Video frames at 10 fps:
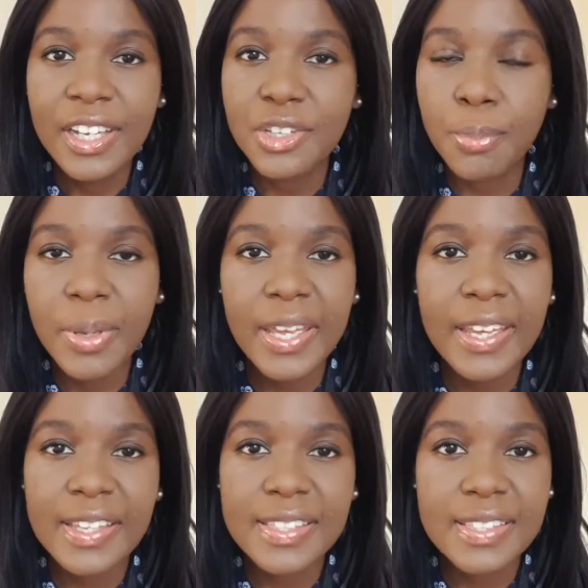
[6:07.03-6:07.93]
your
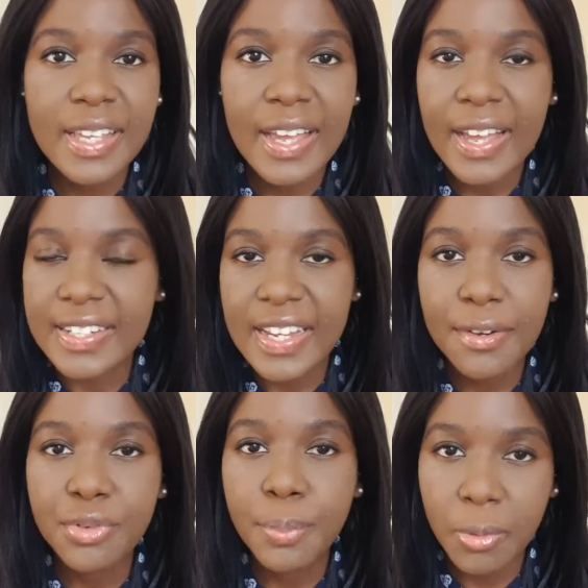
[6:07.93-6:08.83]
peers at
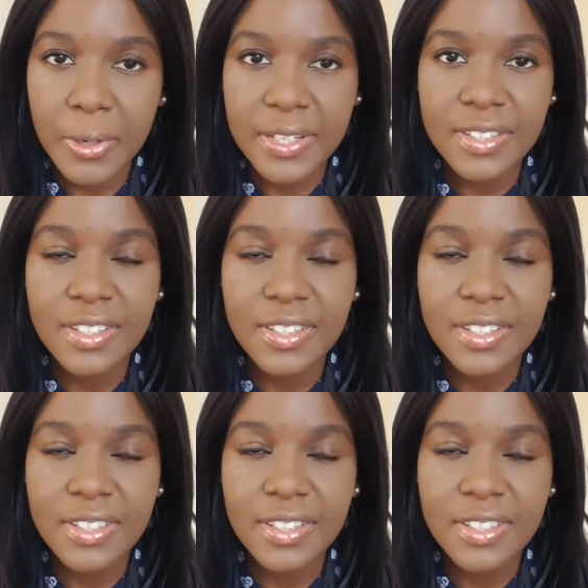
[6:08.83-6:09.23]
every point.